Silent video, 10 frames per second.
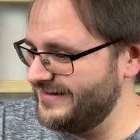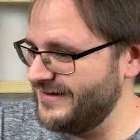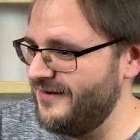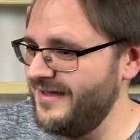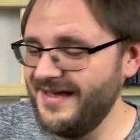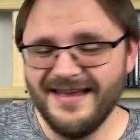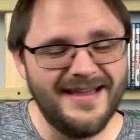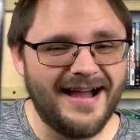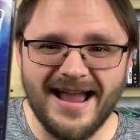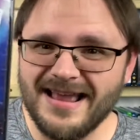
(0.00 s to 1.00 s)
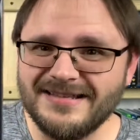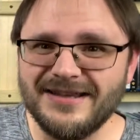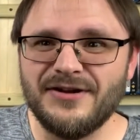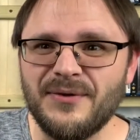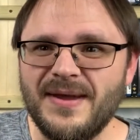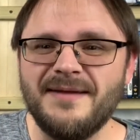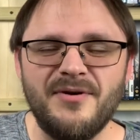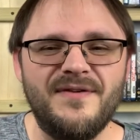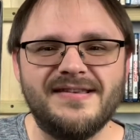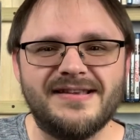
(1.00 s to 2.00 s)
So I guess Korean
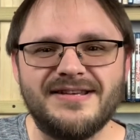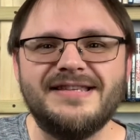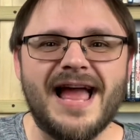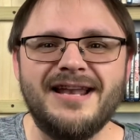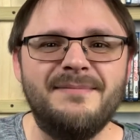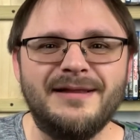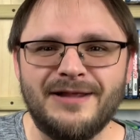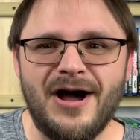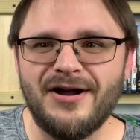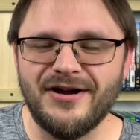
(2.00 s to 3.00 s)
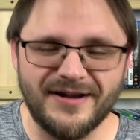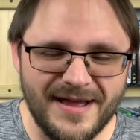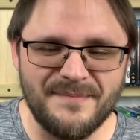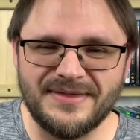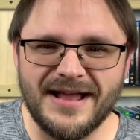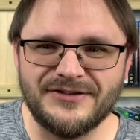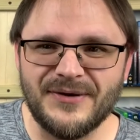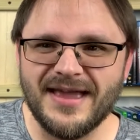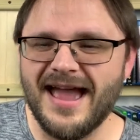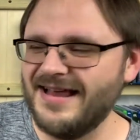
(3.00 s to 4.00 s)
movies just tend to be longer, but that's
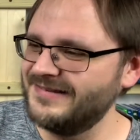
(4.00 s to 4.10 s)
okay.